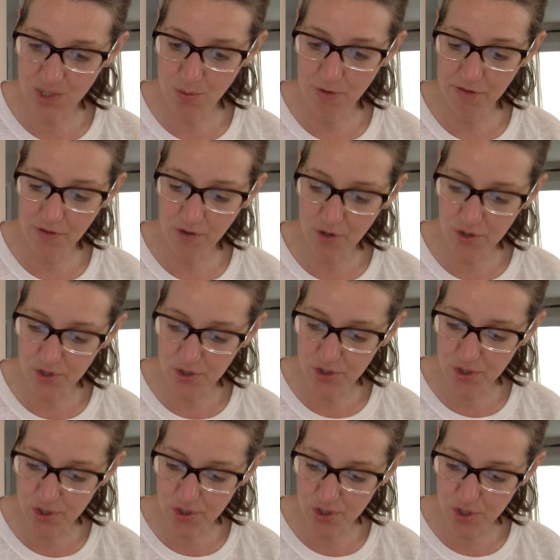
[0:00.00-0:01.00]
refers
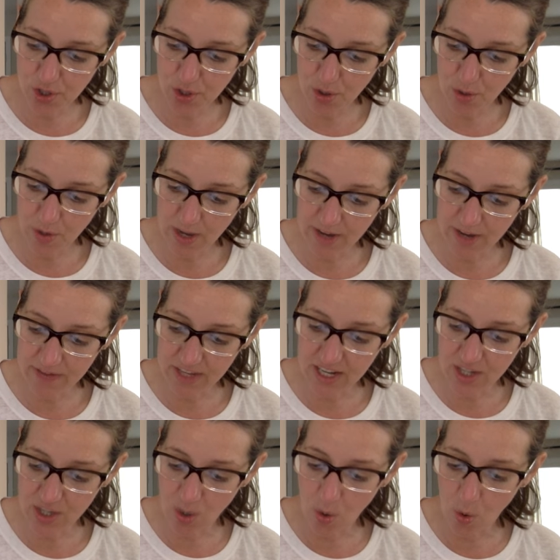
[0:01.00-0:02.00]
to 2 of
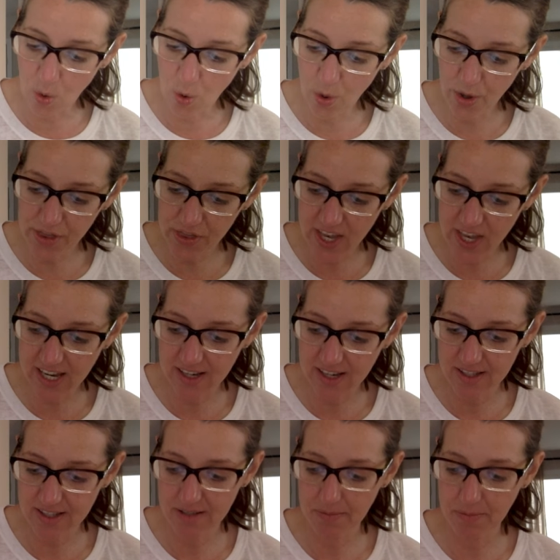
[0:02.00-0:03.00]
these whole
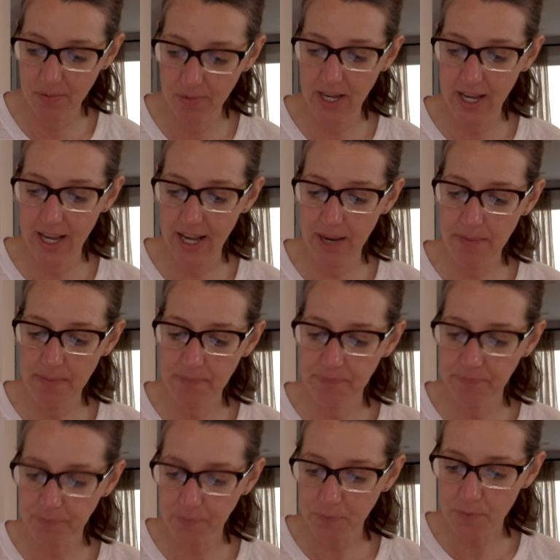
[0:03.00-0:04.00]
things, okay?
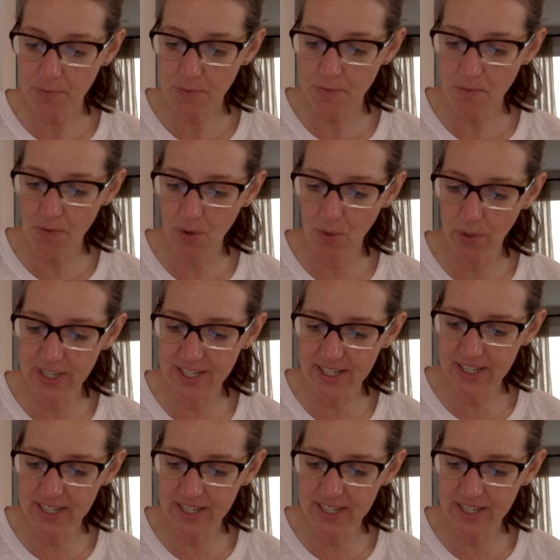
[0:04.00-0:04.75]
What does